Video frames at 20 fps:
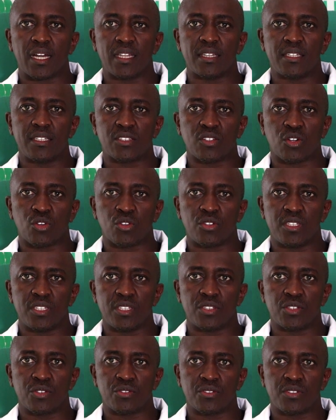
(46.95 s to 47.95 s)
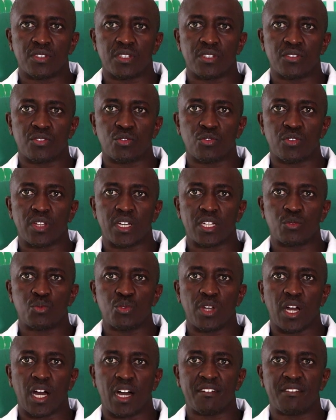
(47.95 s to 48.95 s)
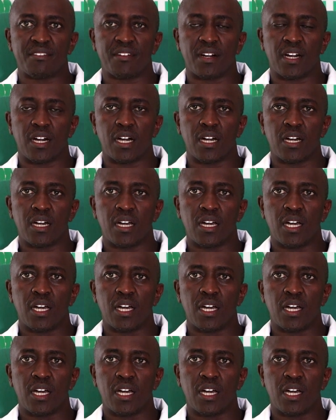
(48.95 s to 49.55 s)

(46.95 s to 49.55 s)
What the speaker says: these conditions so that we have